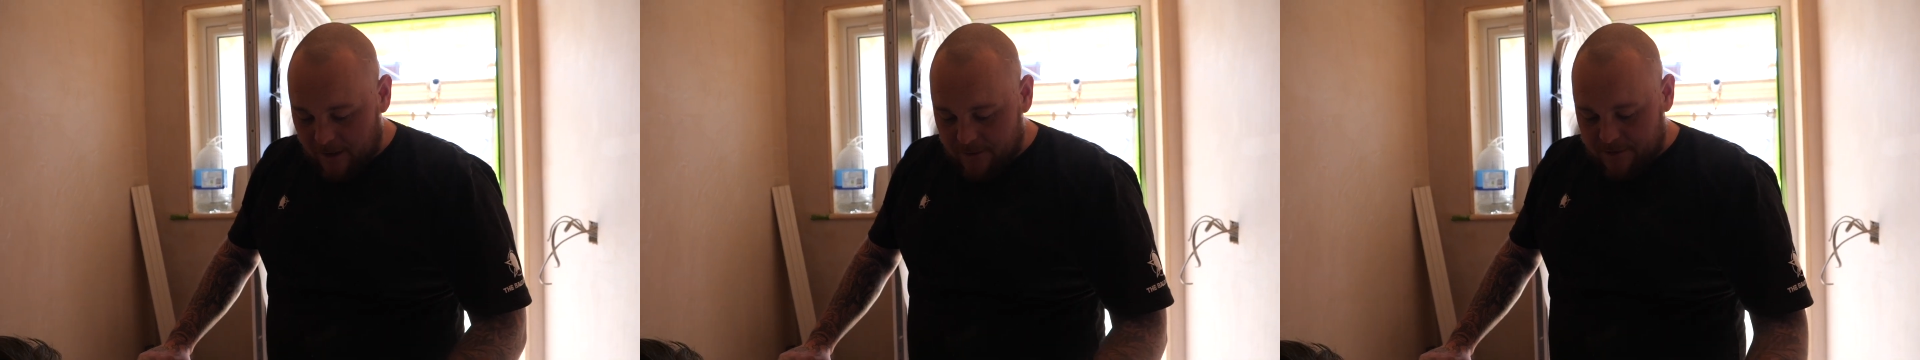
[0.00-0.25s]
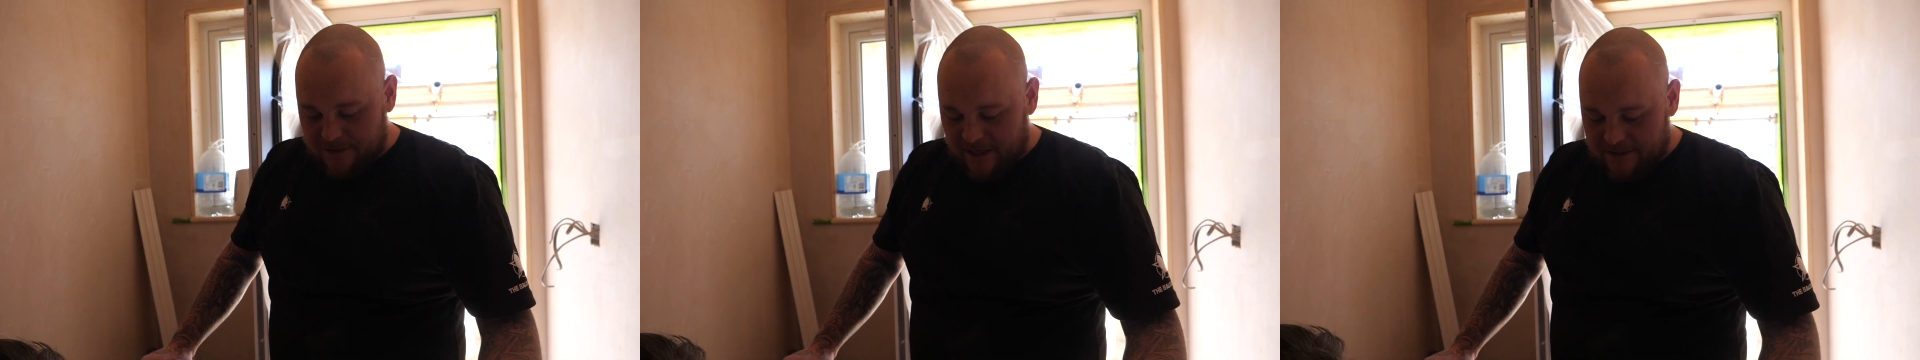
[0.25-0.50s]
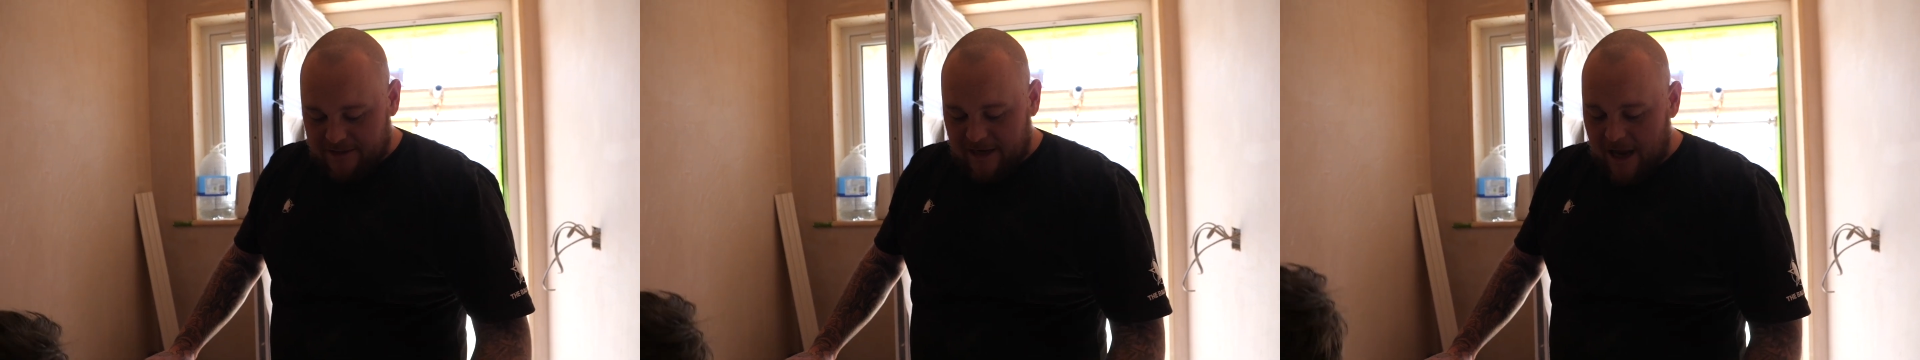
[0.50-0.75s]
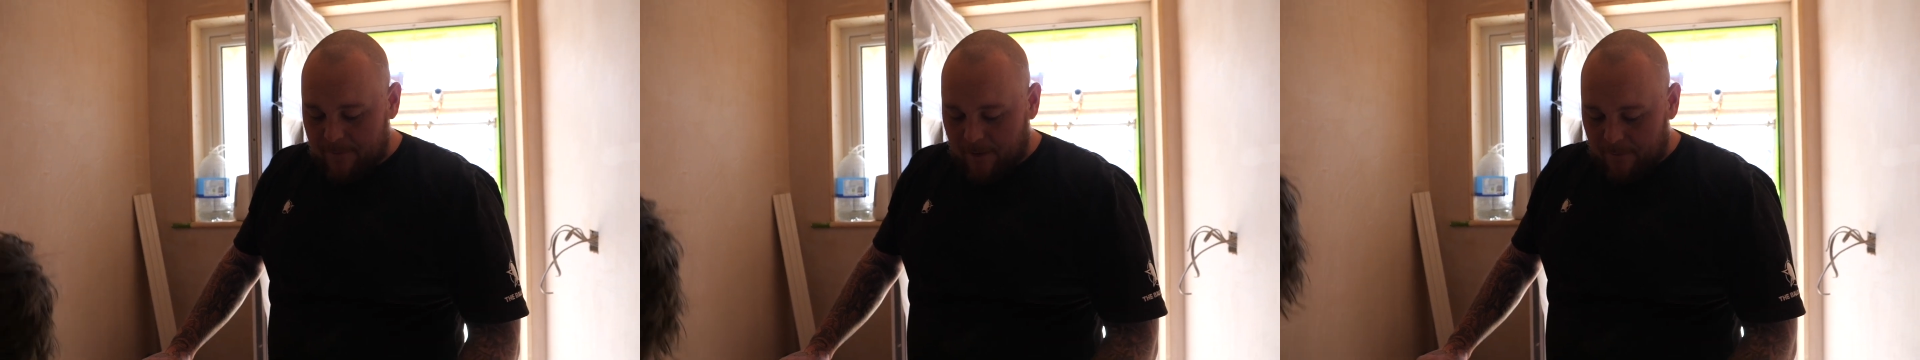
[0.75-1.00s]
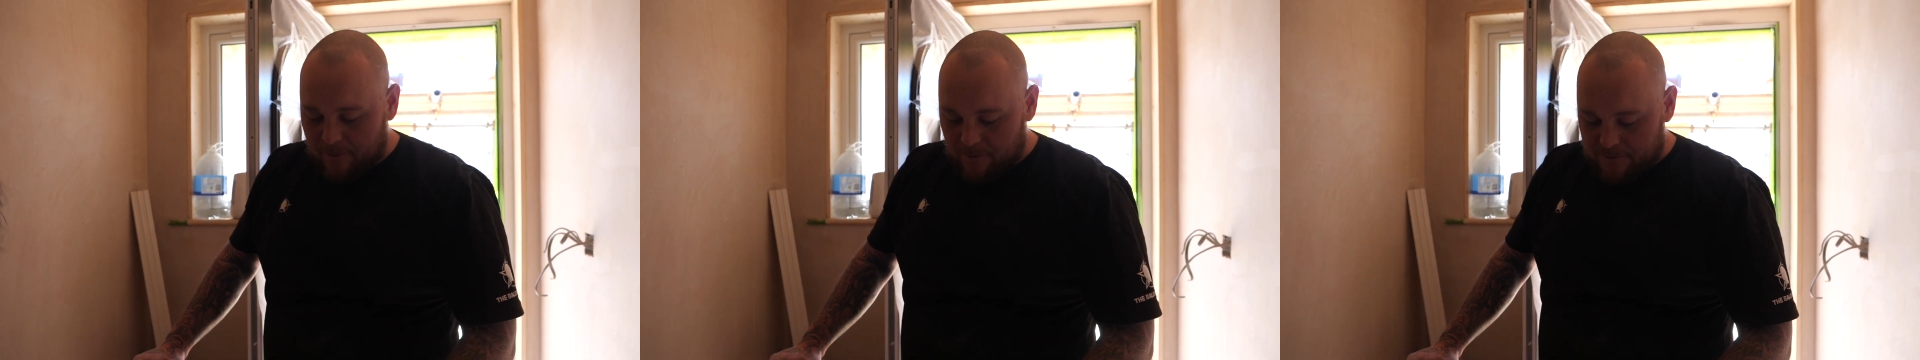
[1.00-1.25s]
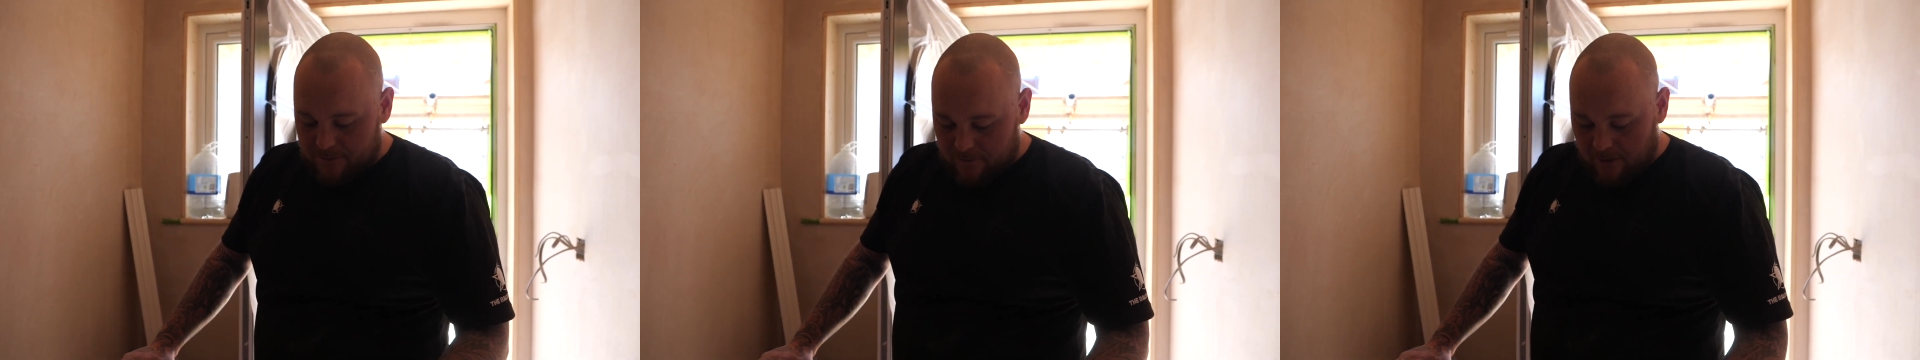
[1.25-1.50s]
Just gets the air
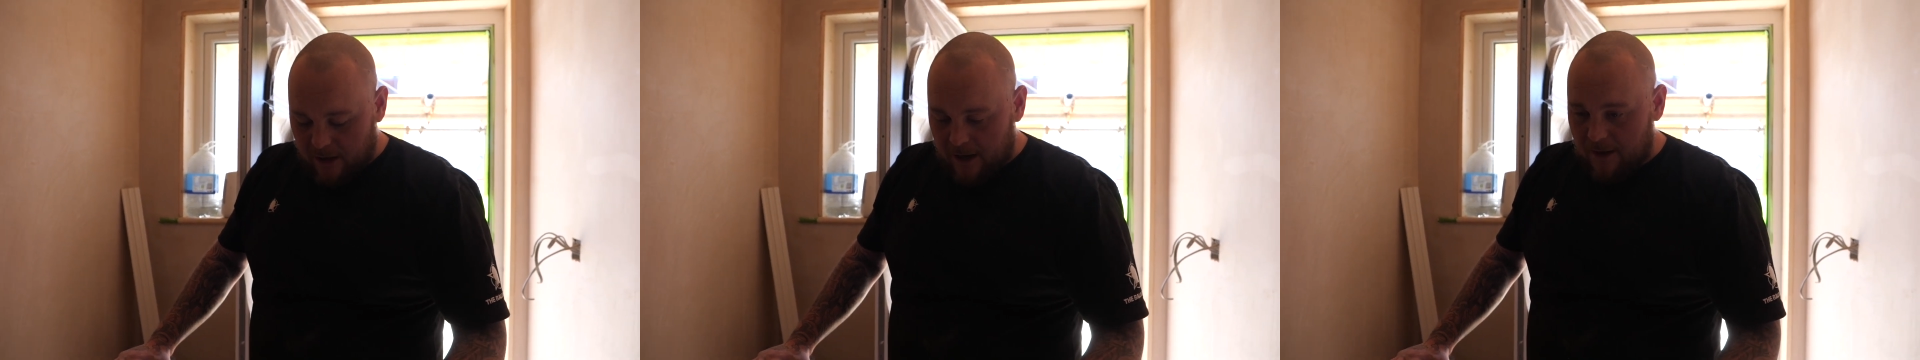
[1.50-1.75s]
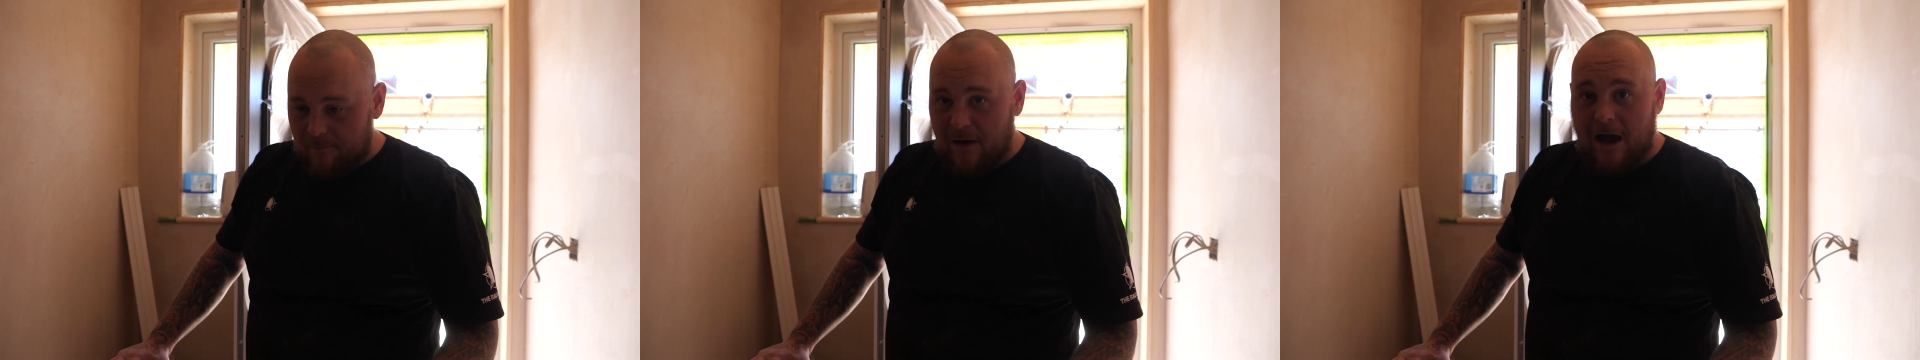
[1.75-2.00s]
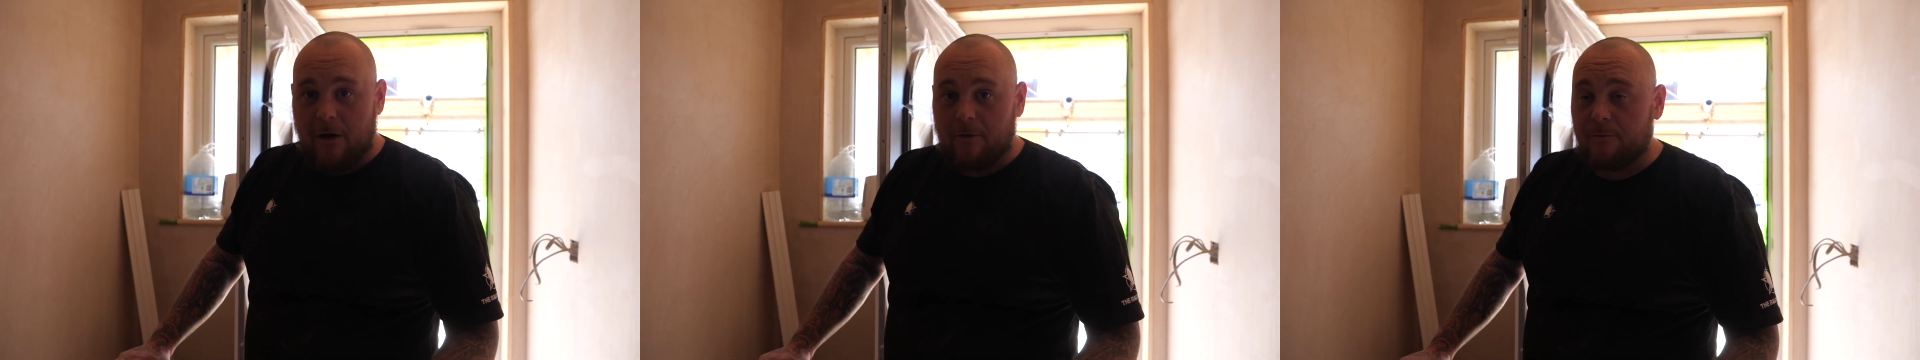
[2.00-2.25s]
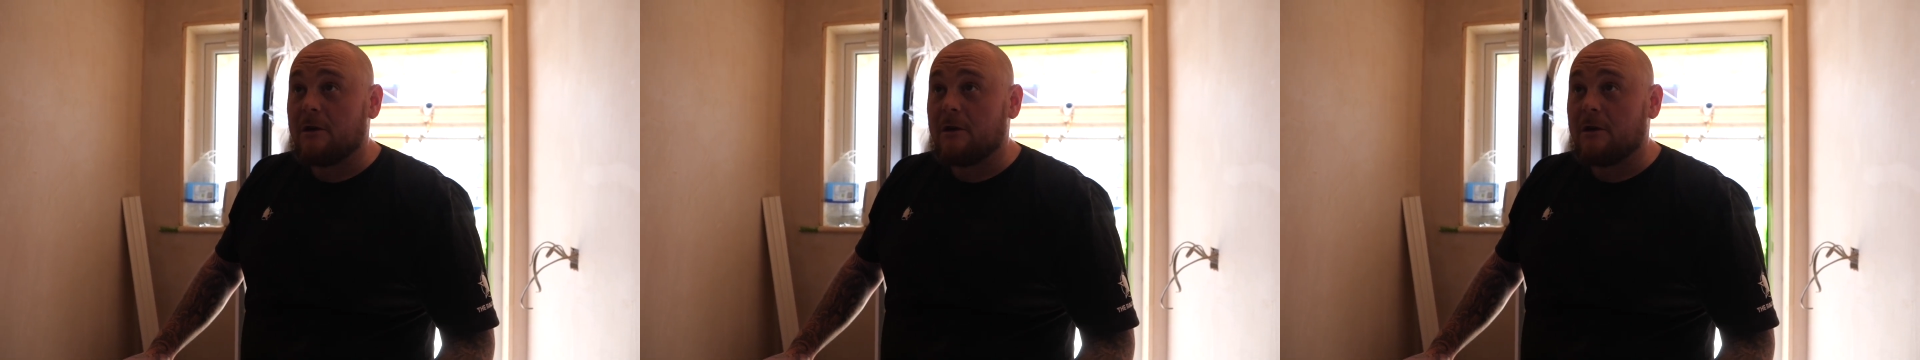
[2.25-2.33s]
bubbles out as